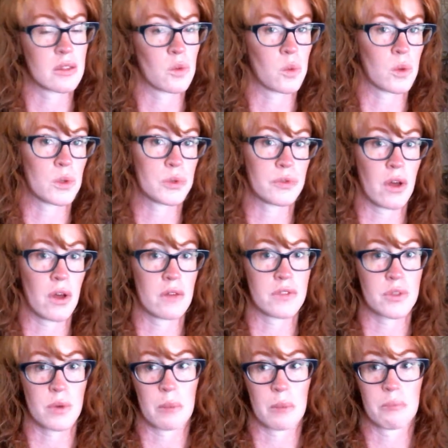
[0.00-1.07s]
the world revolves
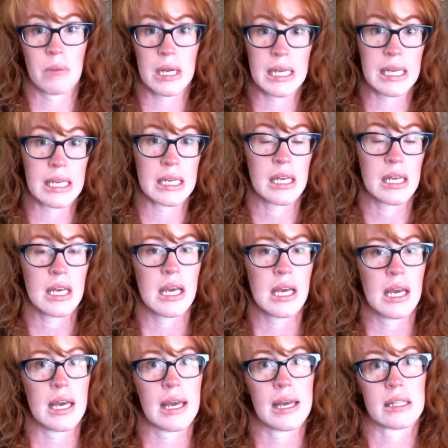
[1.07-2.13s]
around money
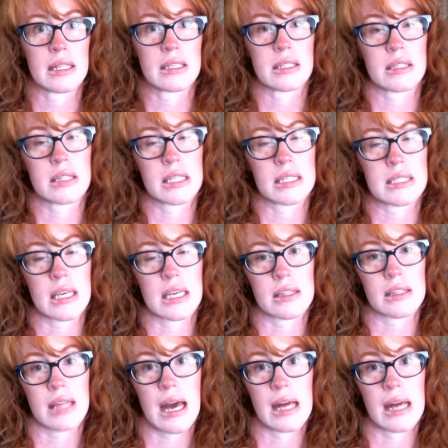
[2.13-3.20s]
and things like
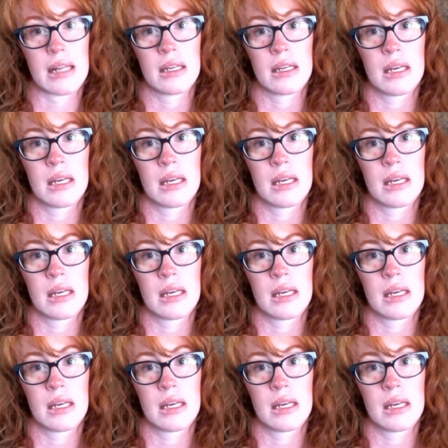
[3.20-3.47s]
that,